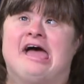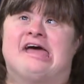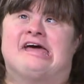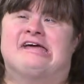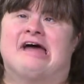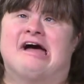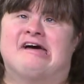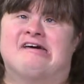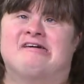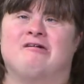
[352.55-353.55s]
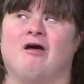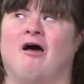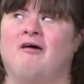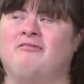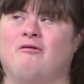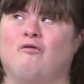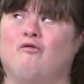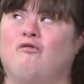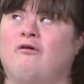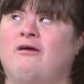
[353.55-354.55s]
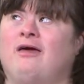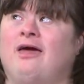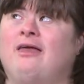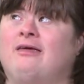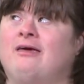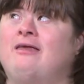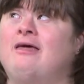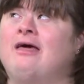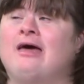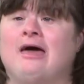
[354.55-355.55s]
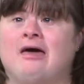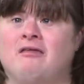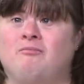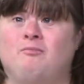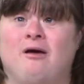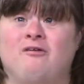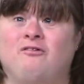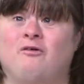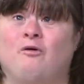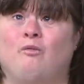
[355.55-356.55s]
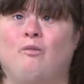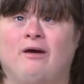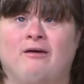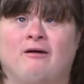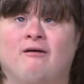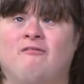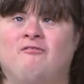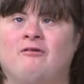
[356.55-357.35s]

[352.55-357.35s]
and I also created a special way of